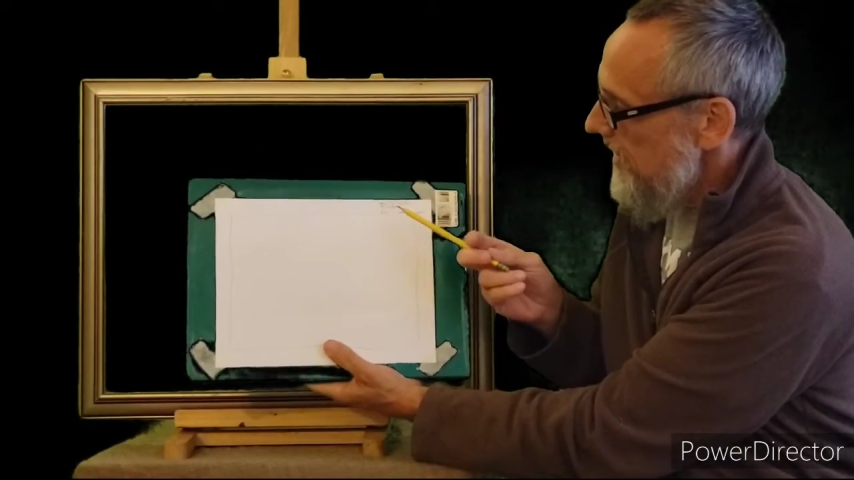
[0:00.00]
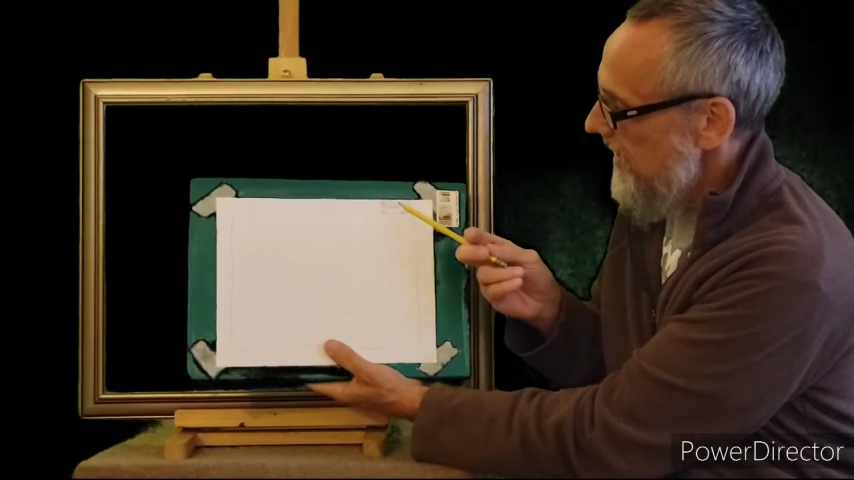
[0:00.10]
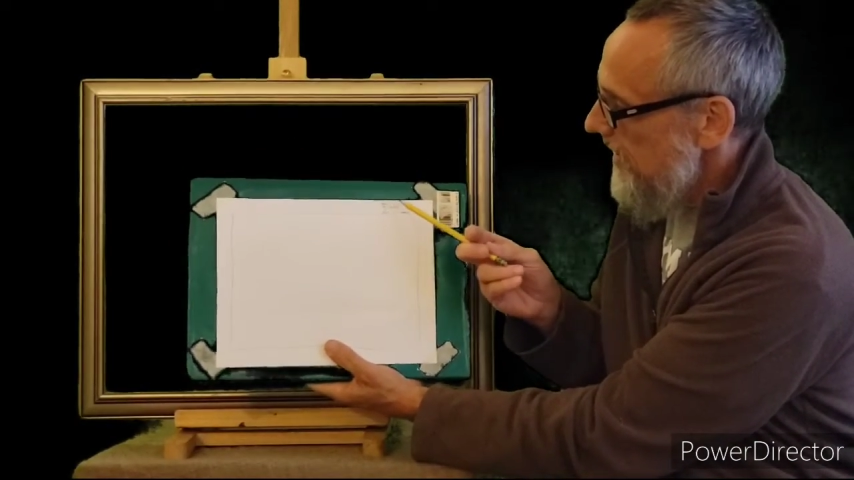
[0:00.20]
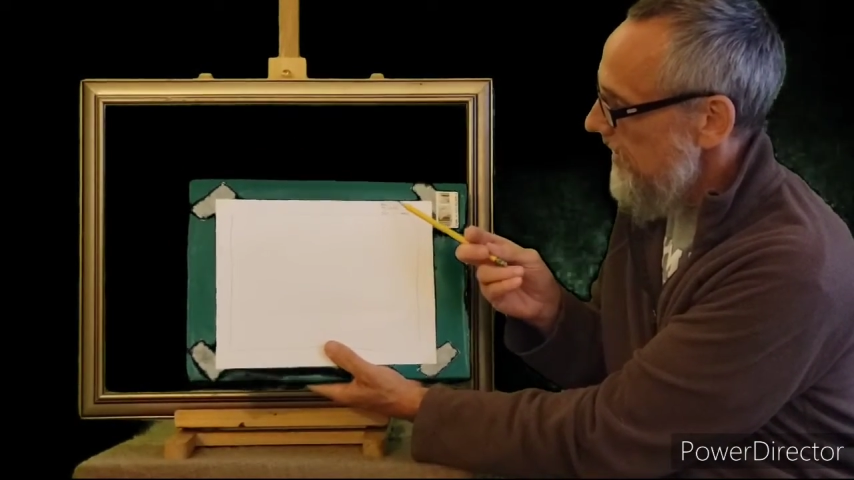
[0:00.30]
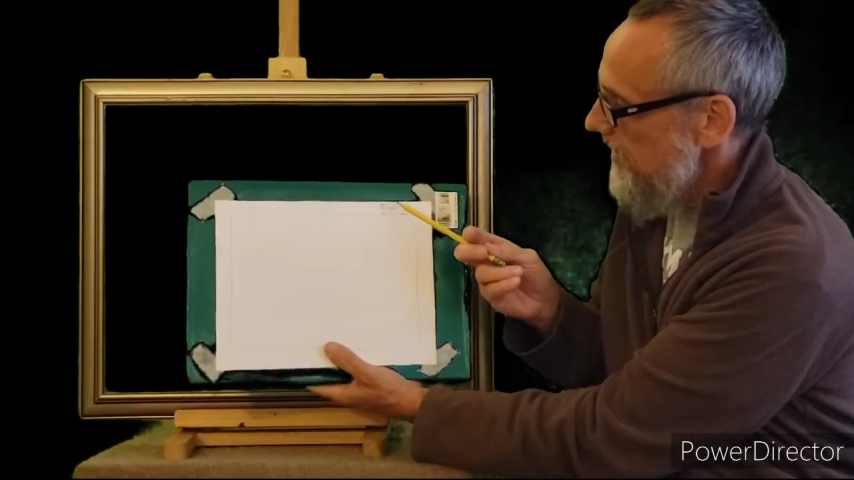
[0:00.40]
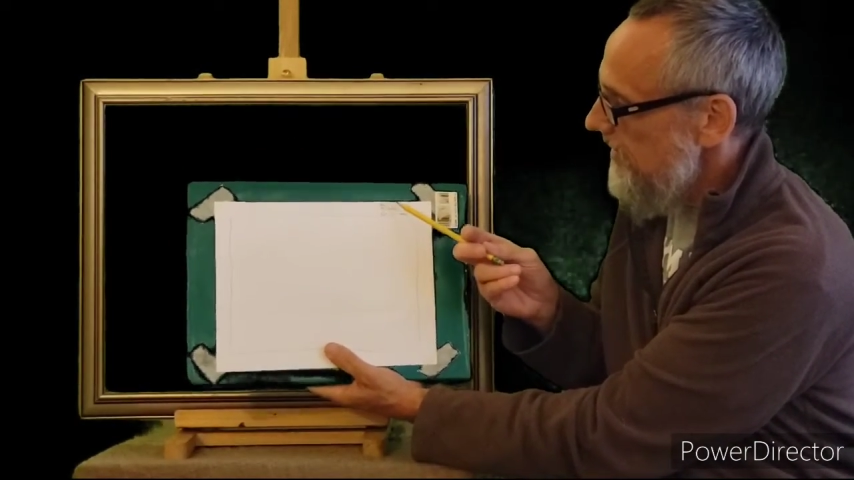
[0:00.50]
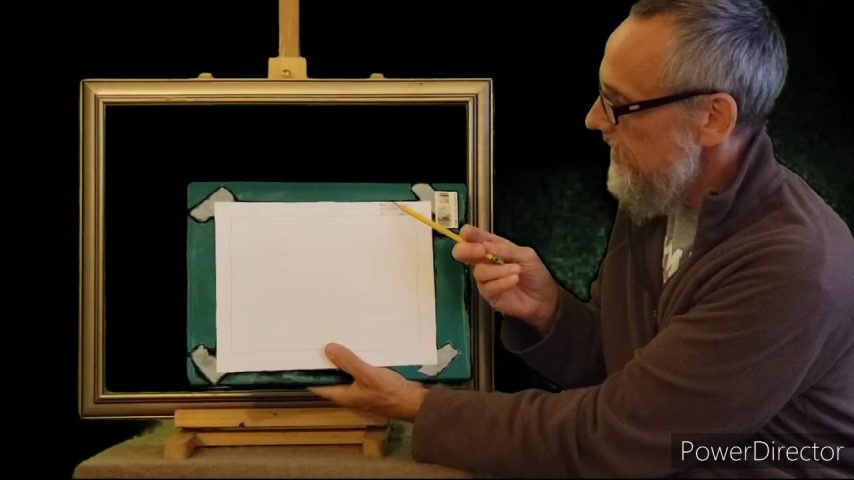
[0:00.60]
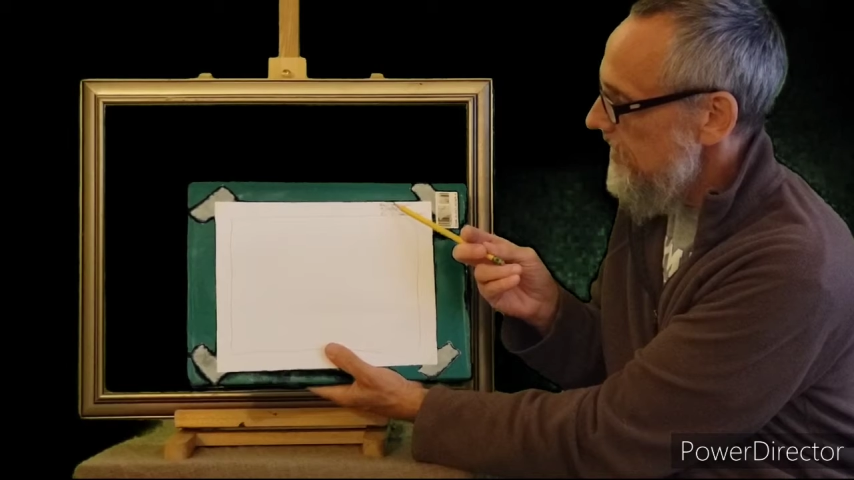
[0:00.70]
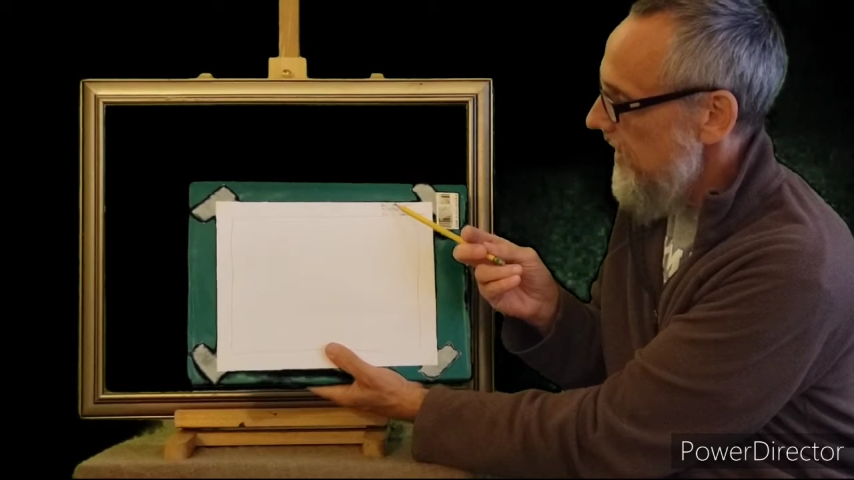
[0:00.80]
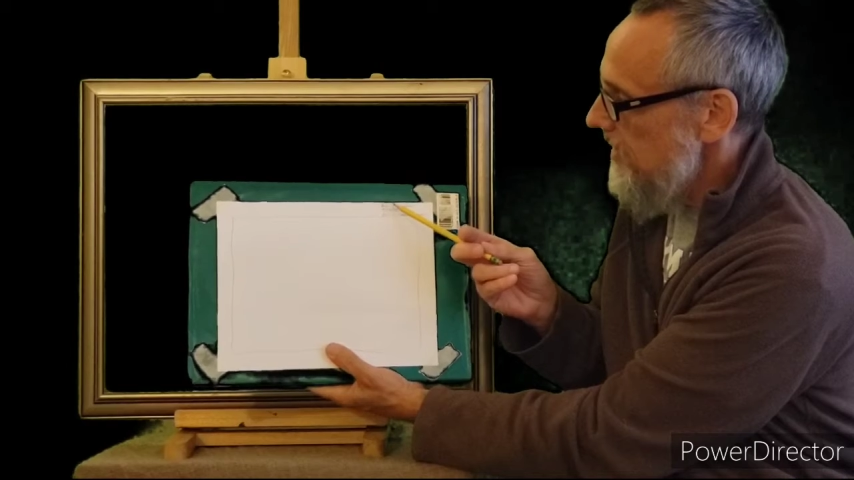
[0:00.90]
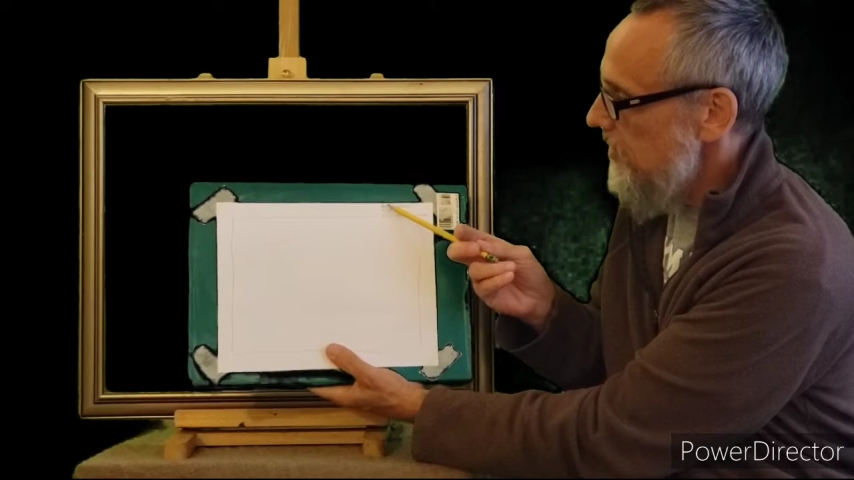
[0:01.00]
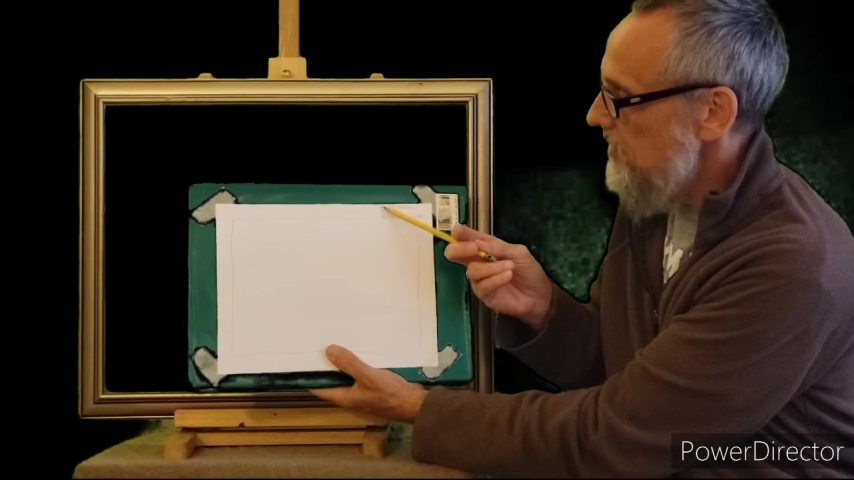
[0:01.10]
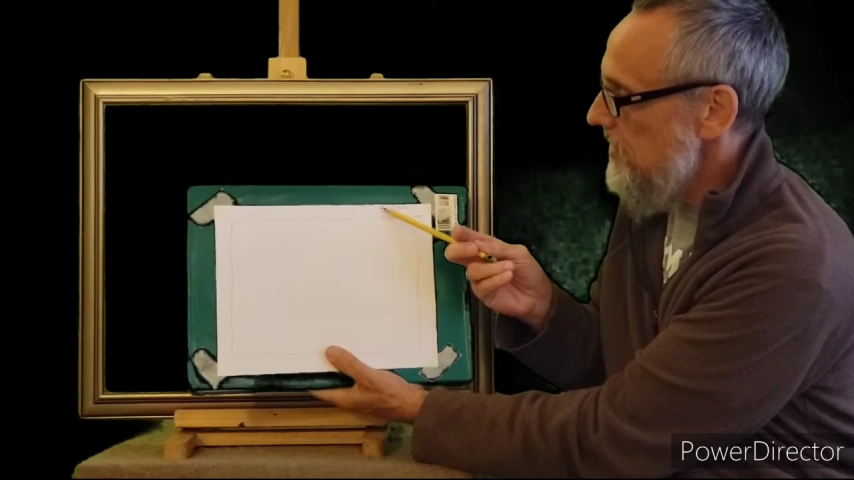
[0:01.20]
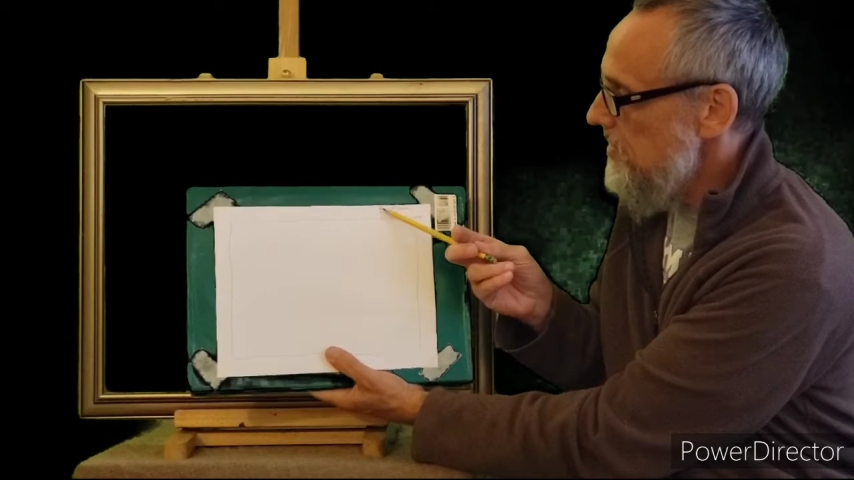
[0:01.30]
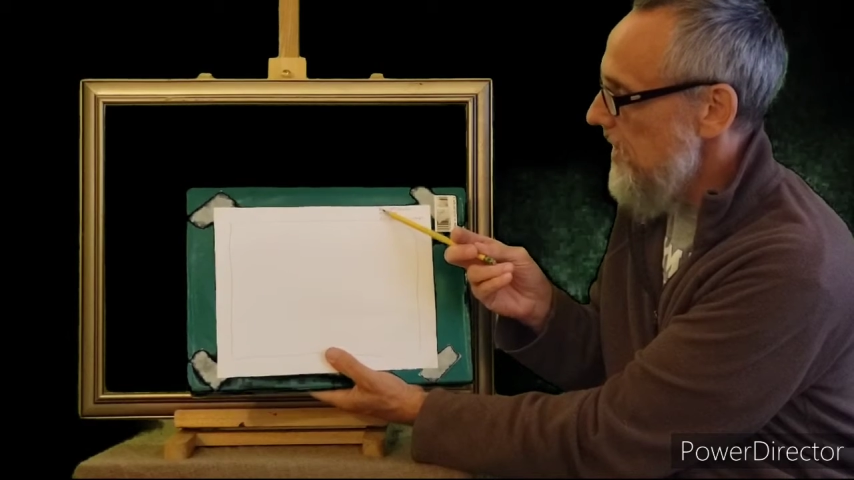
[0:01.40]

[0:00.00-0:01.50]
the title would be your